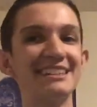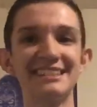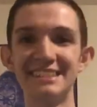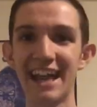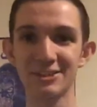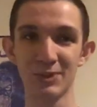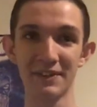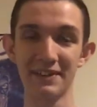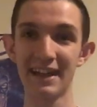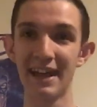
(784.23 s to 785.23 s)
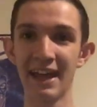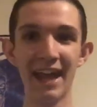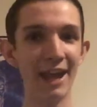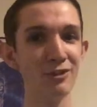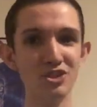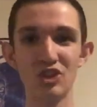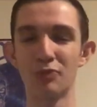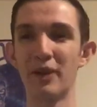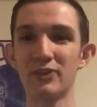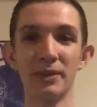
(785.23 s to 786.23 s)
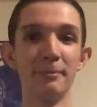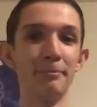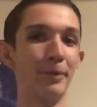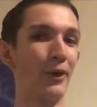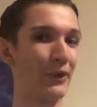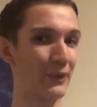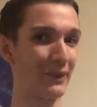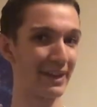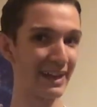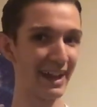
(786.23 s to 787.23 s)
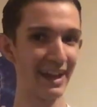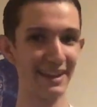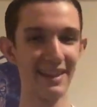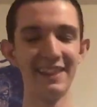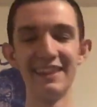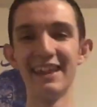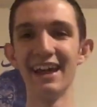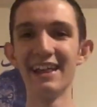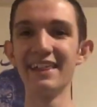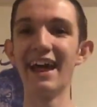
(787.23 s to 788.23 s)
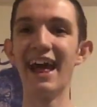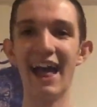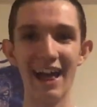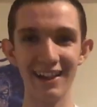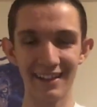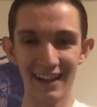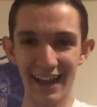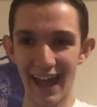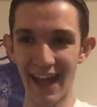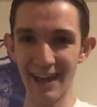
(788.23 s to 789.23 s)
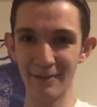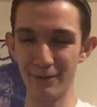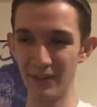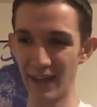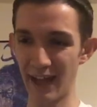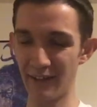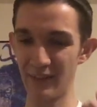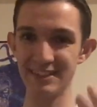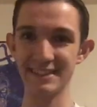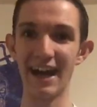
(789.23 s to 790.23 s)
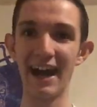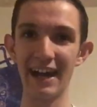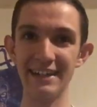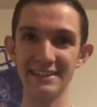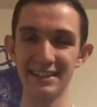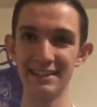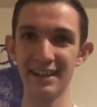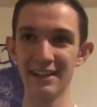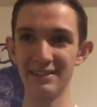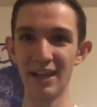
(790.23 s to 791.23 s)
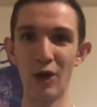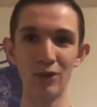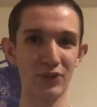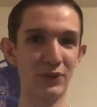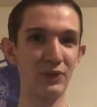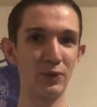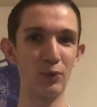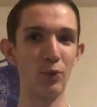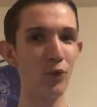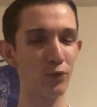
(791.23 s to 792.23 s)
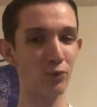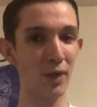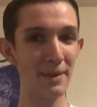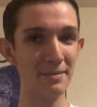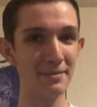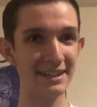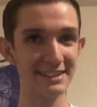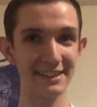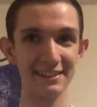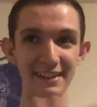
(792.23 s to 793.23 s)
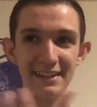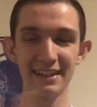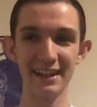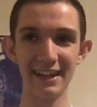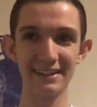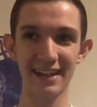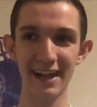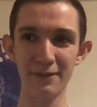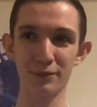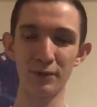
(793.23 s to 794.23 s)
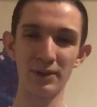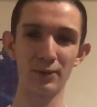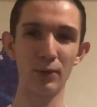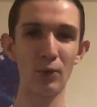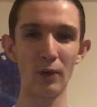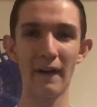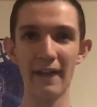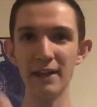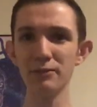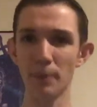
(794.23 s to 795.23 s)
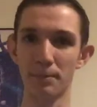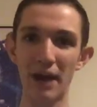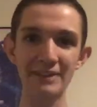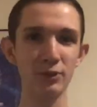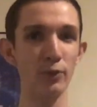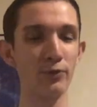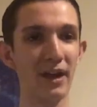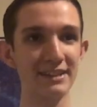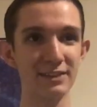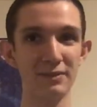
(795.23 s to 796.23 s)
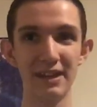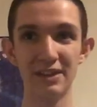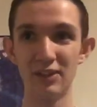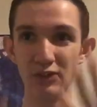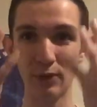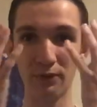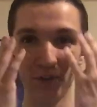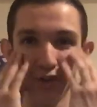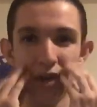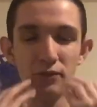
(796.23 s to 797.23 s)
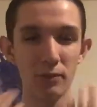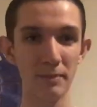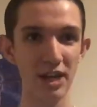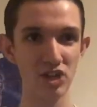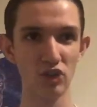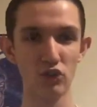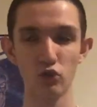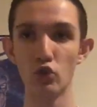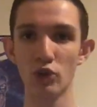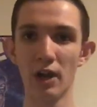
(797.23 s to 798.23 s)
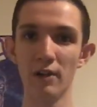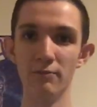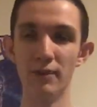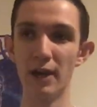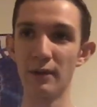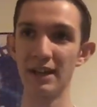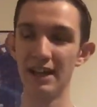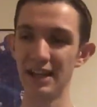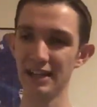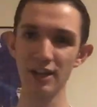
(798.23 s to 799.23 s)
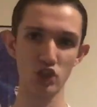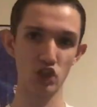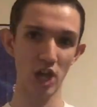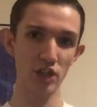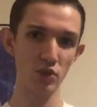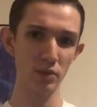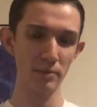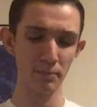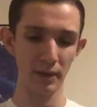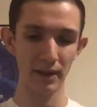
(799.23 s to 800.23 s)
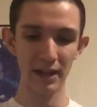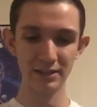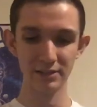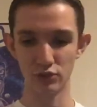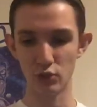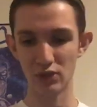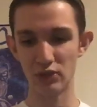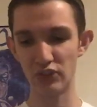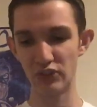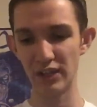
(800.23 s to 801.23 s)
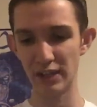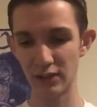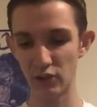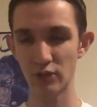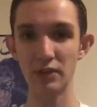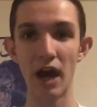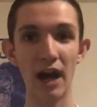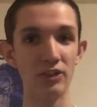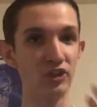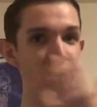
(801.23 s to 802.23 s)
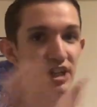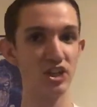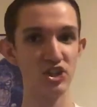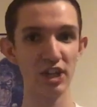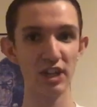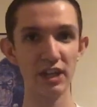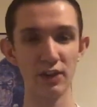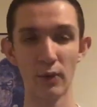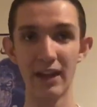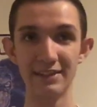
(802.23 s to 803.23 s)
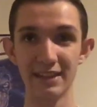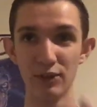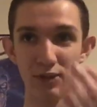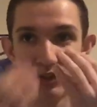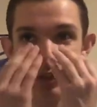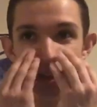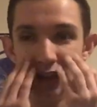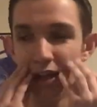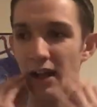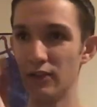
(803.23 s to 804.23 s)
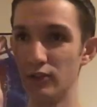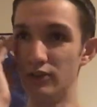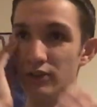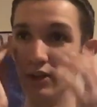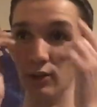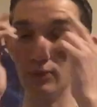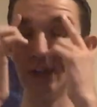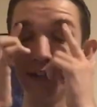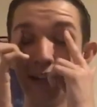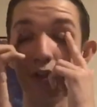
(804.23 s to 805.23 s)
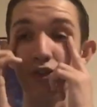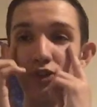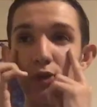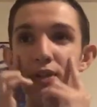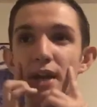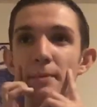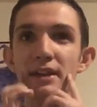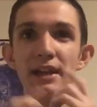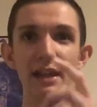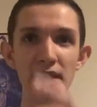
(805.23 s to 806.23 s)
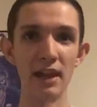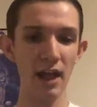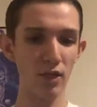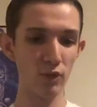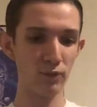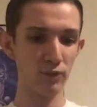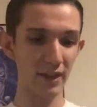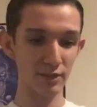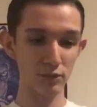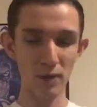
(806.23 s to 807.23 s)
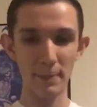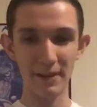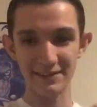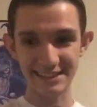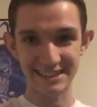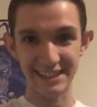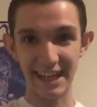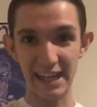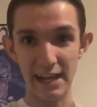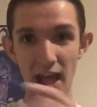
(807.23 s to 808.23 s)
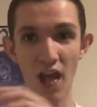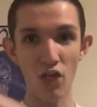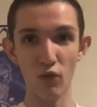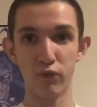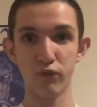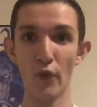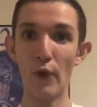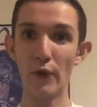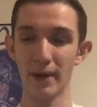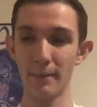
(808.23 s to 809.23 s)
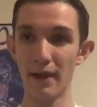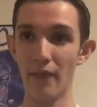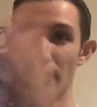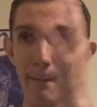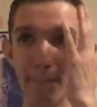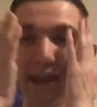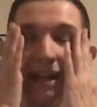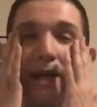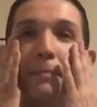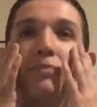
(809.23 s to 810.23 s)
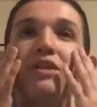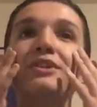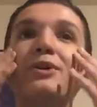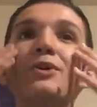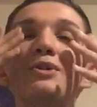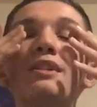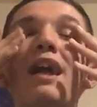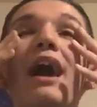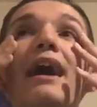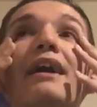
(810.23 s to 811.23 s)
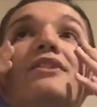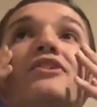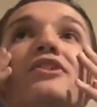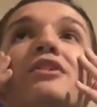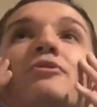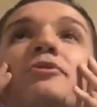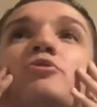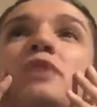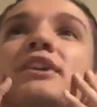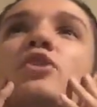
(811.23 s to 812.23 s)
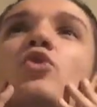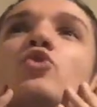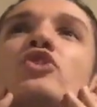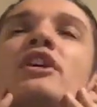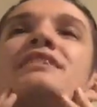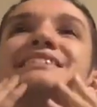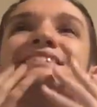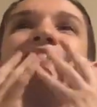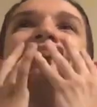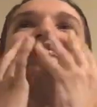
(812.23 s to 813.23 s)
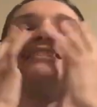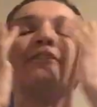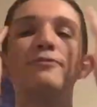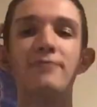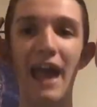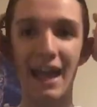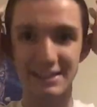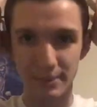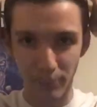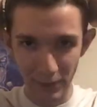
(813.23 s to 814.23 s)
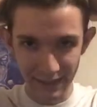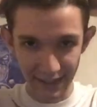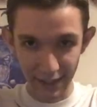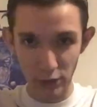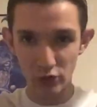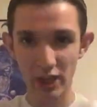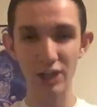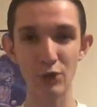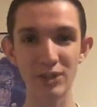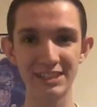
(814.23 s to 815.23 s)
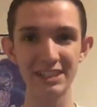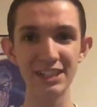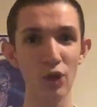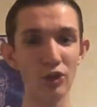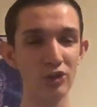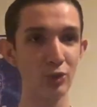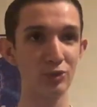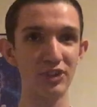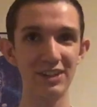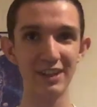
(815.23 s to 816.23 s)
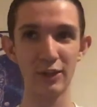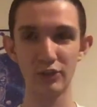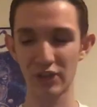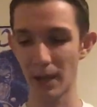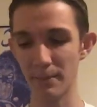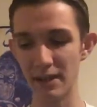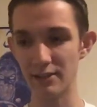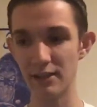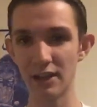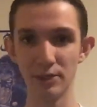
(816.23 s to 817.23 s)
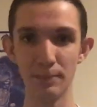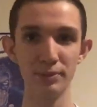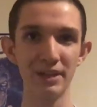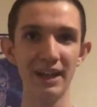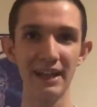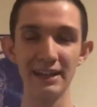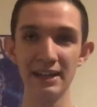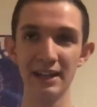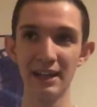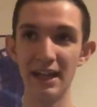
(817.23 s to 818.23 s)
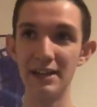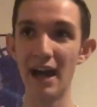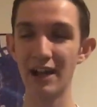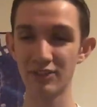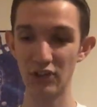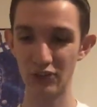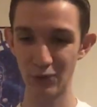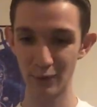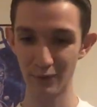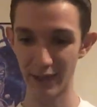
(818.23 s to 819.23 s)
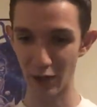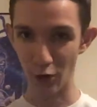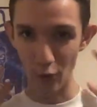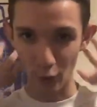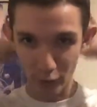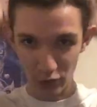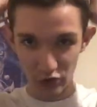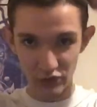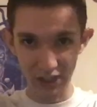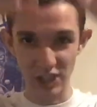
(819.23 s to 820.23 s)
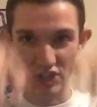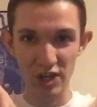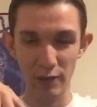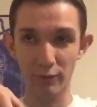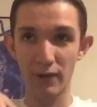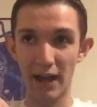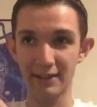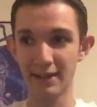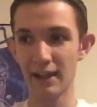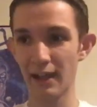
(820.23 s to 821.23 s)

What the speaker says: sex or anything like that. It was just basically murdering the hell out of these guys, and they all turn into wolf women basically. It's kind of really cool, and even the practical effects of it and the sort of the transformations look very, not genuine, but you could see it's not CG'd or anything. You could see the little details slowly coming in, the ripping of the skin, the fur coming on, the makeup, the little lines, the little wrinkles, the teeth, the fangs, the pointy ears. You could see all these little details come in to play, and not this sort of like over CG effect.